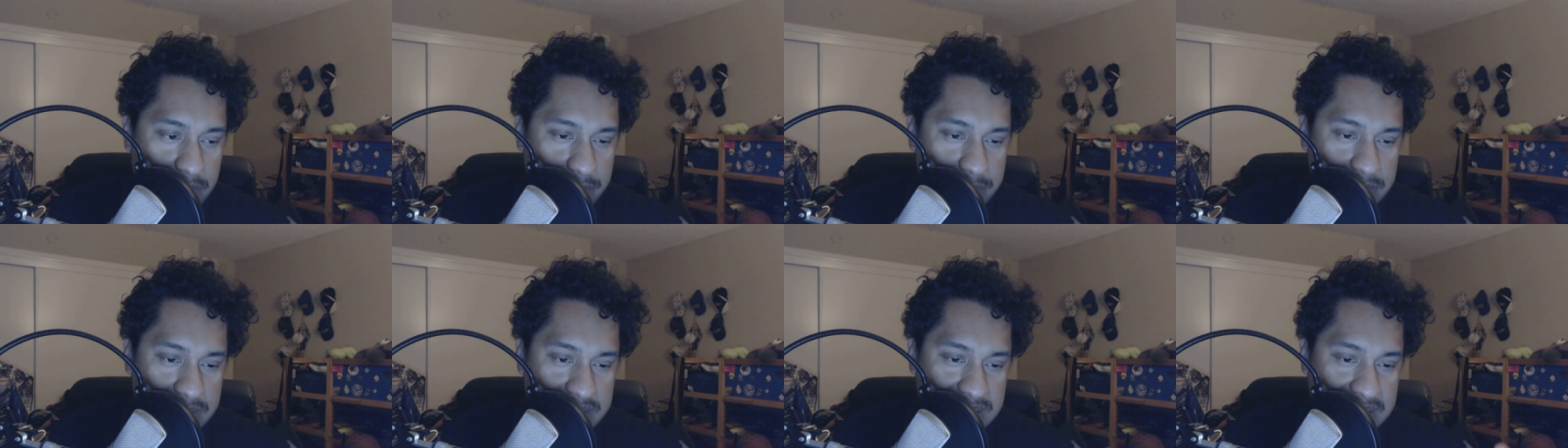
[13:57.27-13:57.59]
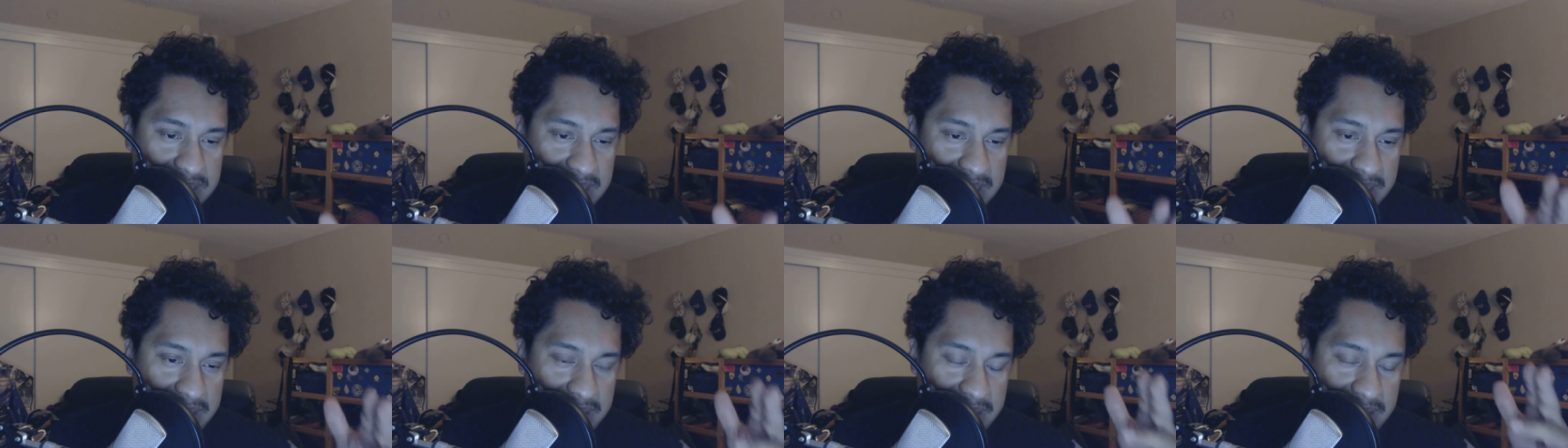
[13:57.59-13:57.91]
Bowman,
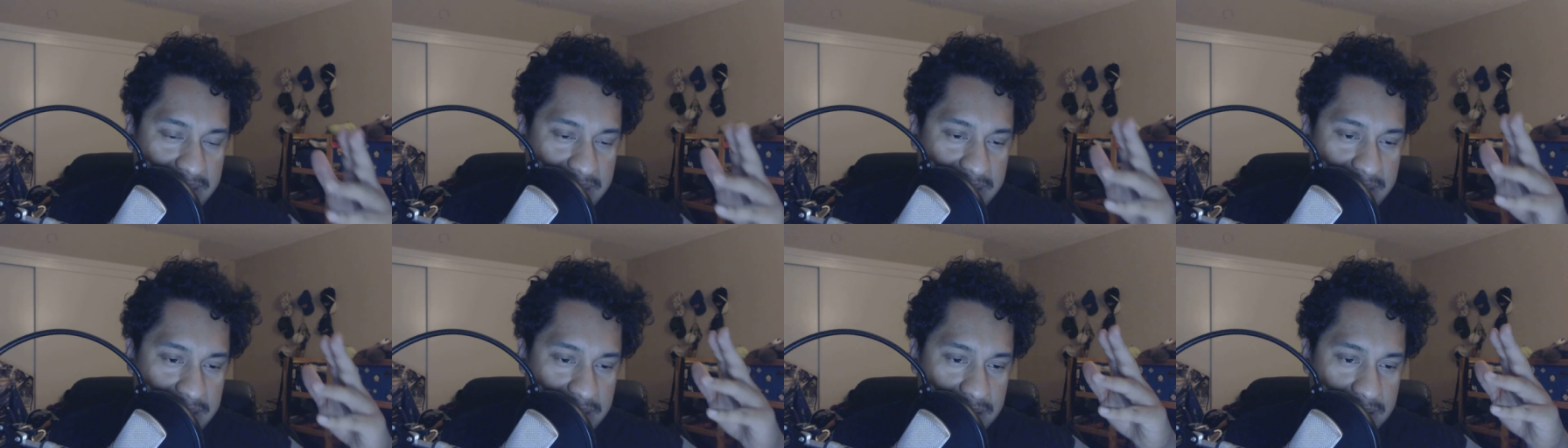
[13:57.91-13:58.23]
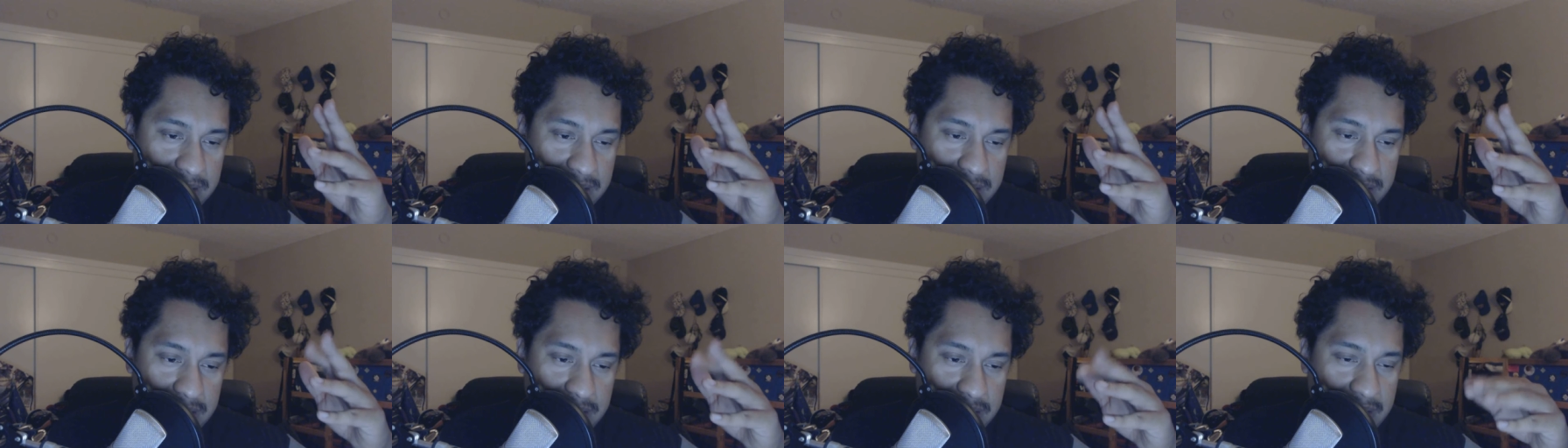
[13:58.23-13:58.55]

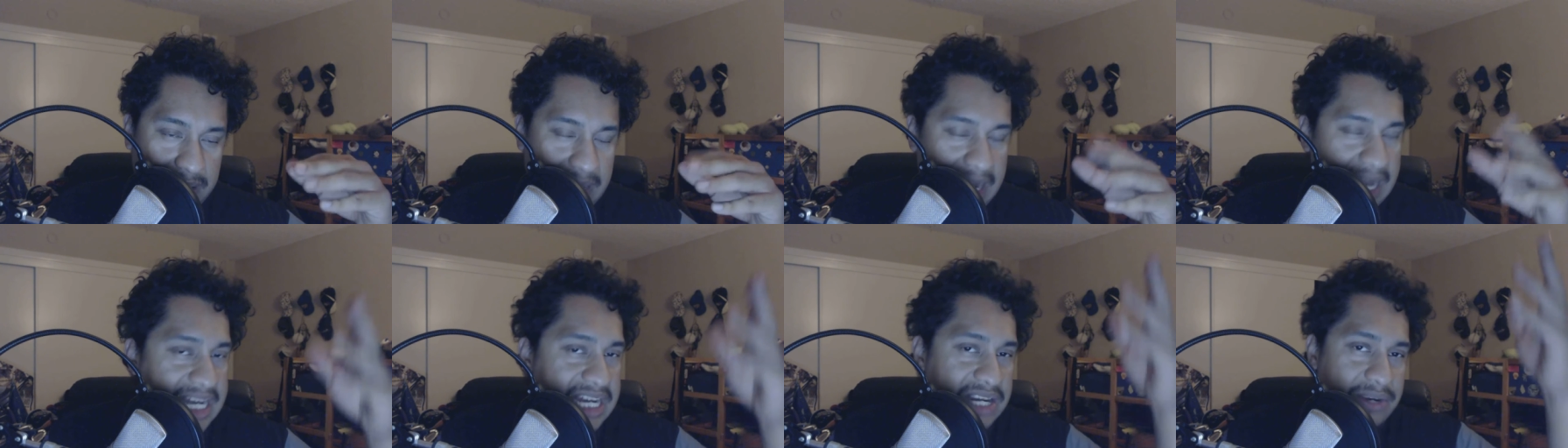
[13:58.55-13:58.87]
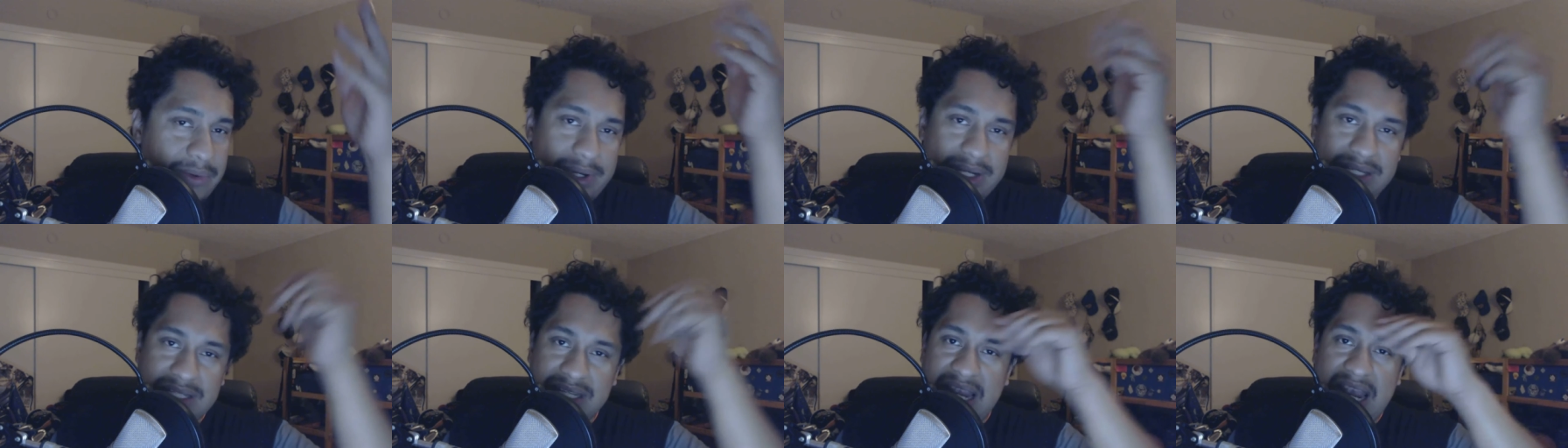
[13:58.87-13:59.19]
Staley.
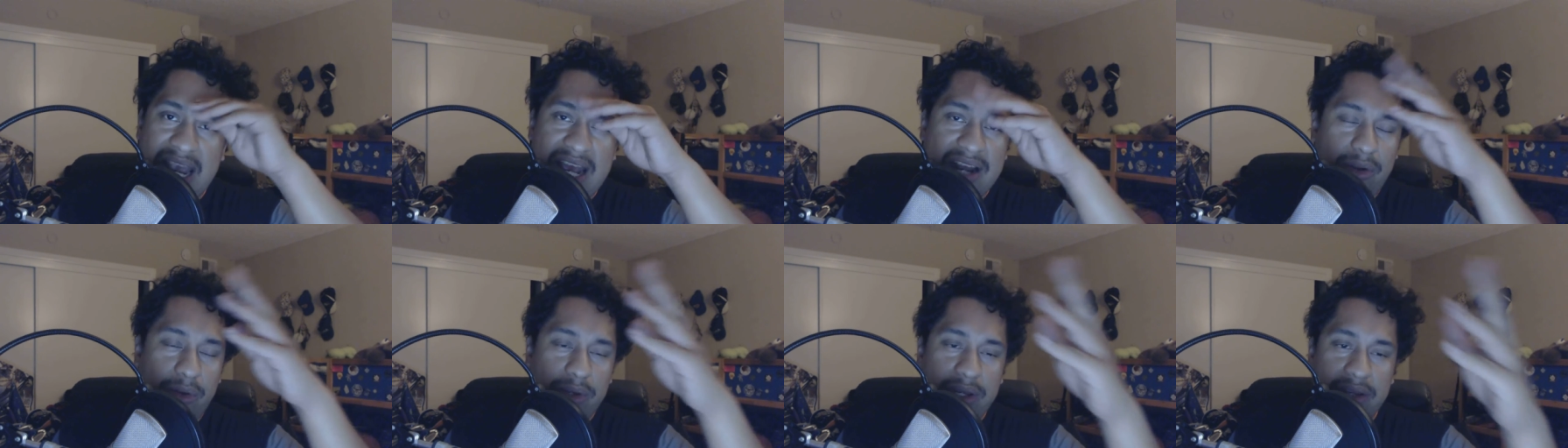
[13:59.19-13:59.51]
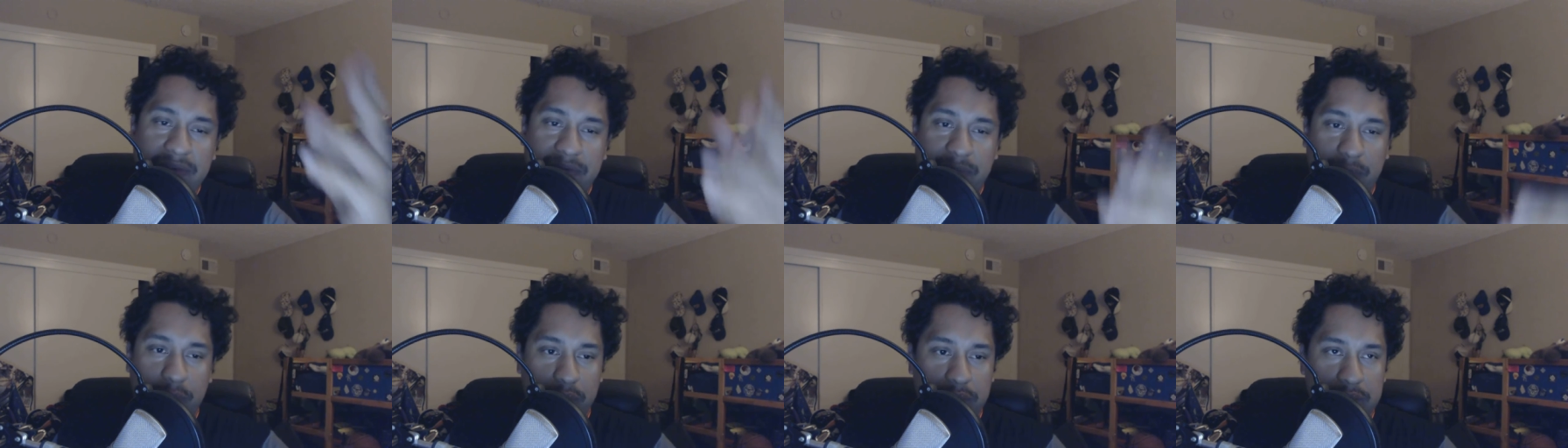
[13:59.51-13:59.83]
Anyways, they had
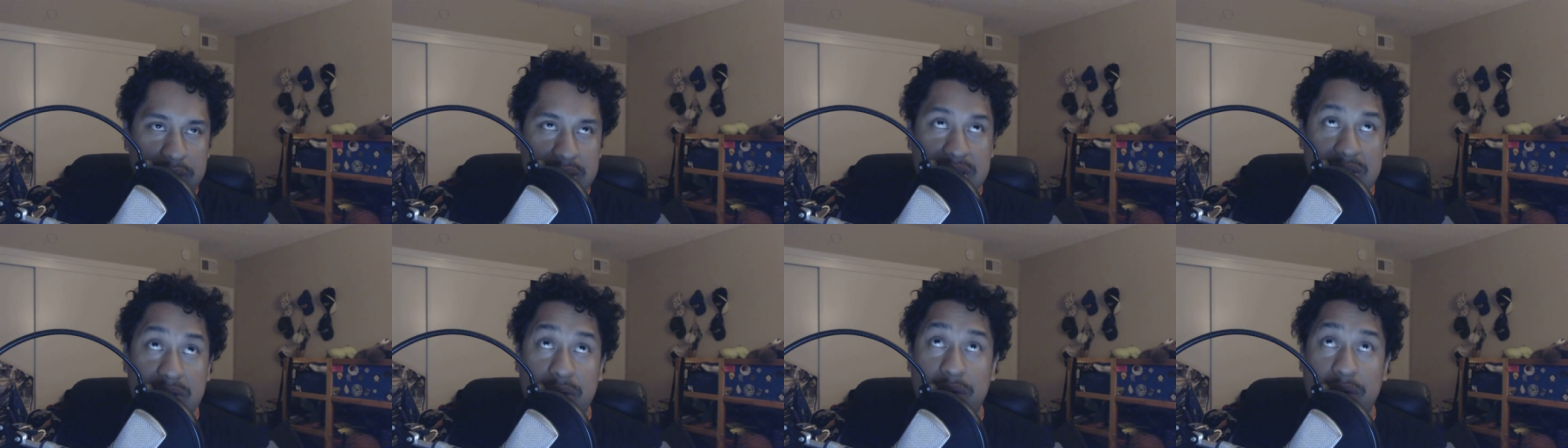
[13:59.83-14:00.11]
only four.